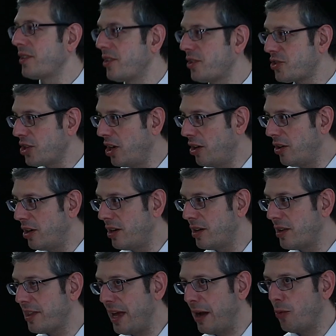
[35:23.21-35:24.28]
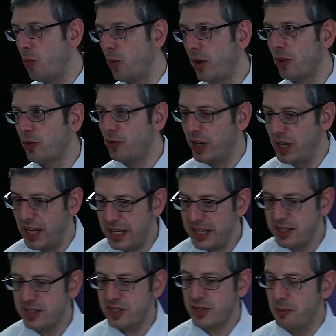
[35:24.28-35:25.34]
The Torah that will
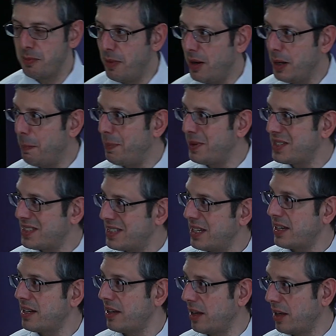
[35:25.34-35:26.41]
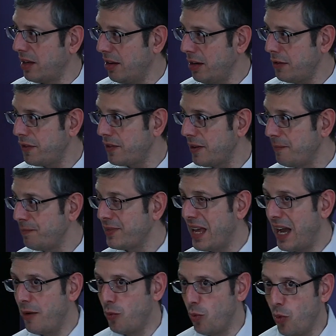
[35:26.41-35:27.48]
relate to my particular life.
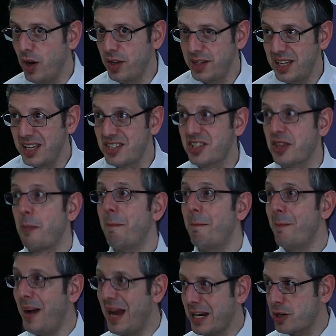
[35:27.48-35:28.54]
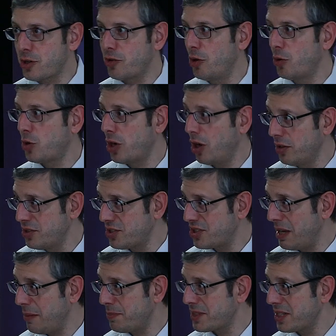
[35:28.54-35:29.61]
And one is the macro
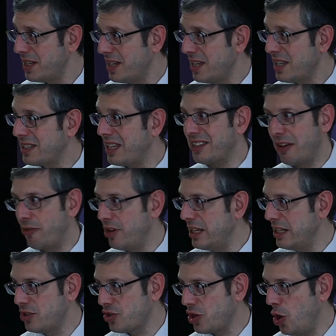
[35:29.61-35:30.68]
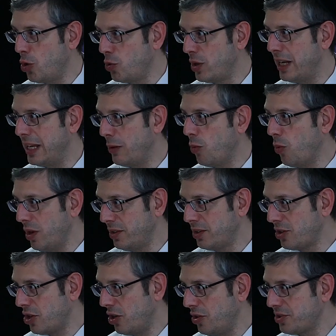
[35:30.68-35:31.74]
concept that there is only
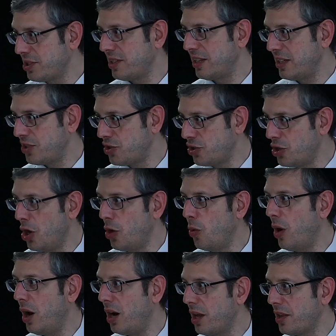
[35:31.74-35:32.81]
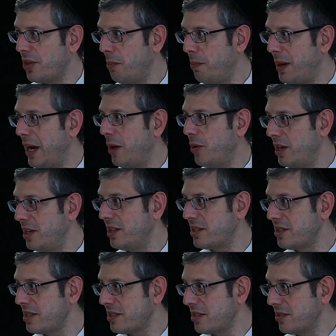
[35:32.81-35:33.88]
one God and there's no other power in
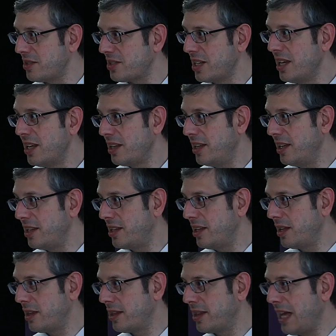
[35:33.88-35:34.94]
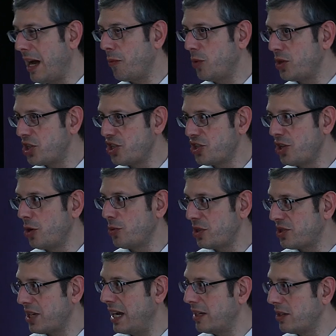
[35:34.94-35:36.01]
existence. That which is known
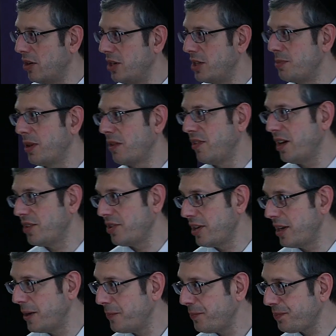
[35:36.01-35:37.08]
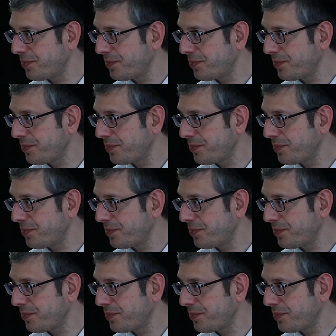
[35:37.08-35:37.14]
as Ein Od Milvadai.